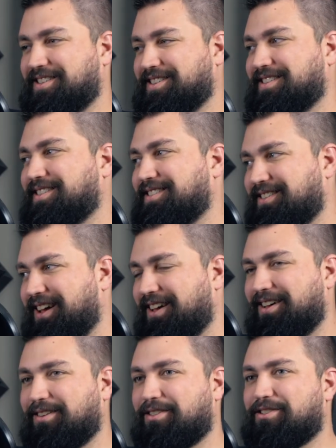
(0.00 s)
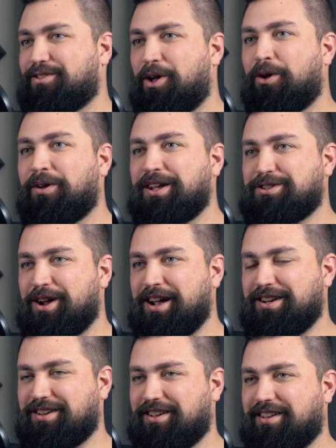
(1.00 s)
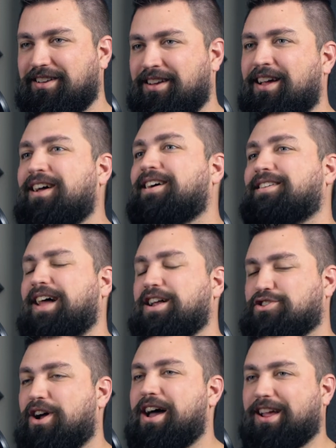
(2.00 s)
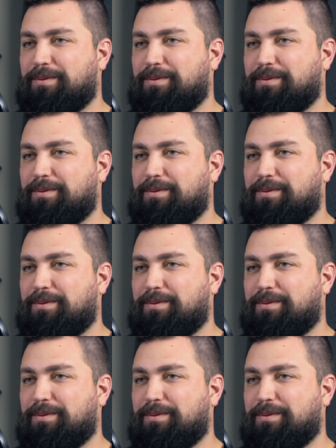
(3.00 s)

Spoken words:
and it is slowly trying to, not trying.